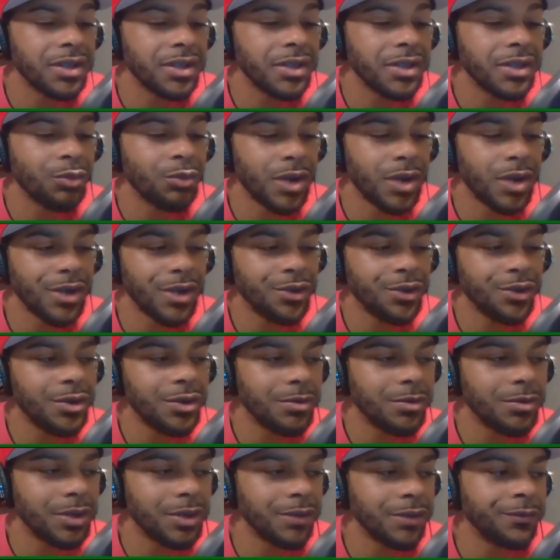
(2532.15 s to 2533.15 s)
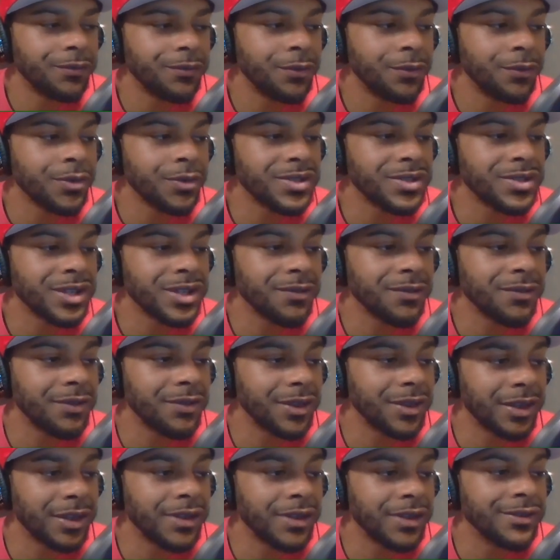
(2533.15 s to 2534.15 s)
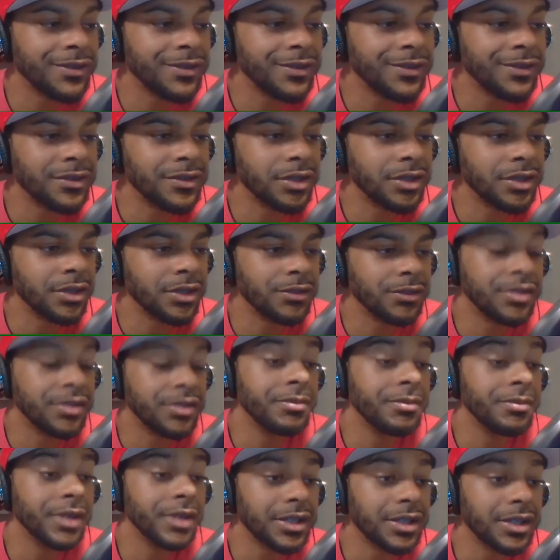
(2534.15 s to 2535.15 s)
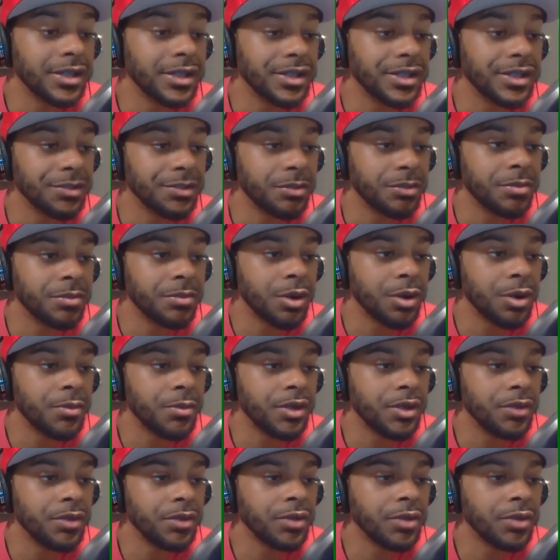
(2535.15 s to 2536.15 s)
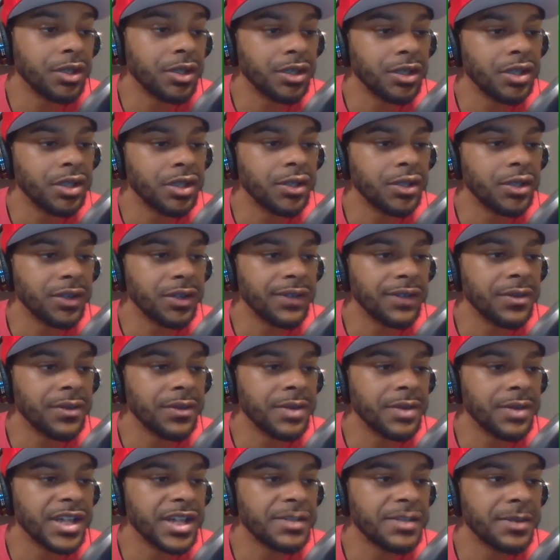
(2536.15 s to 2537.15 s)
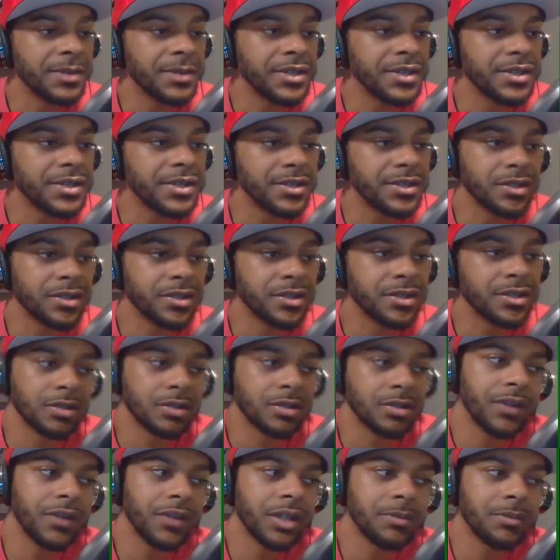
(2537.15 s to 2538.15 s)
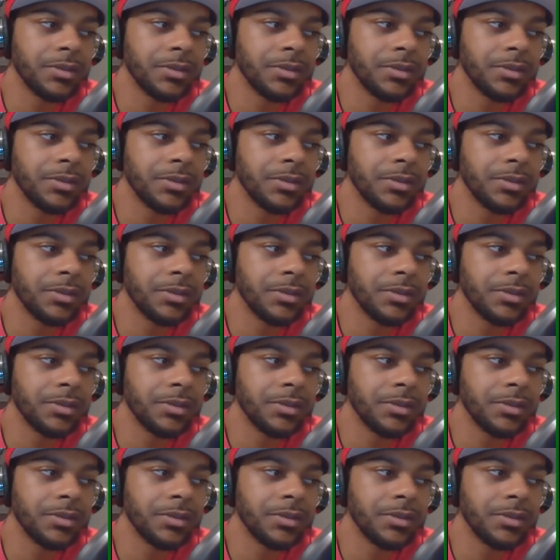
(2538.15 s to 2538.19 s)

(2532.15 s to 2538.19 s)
And while you don't want to force everything, to be a teachable moment, you want to, give them that space to just develop.